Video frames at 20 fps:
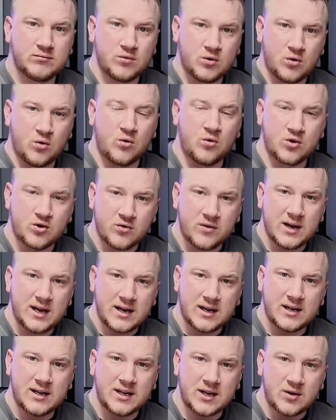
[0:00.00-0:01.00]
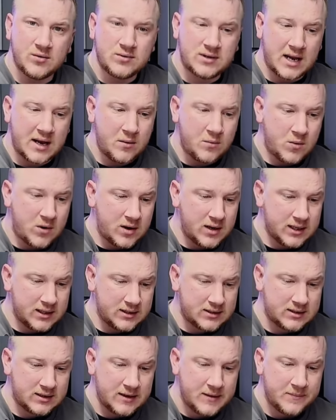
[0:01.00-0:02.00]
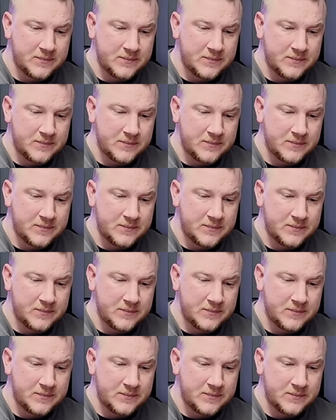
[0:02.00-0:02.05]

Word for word: Order it, you know, date-wise,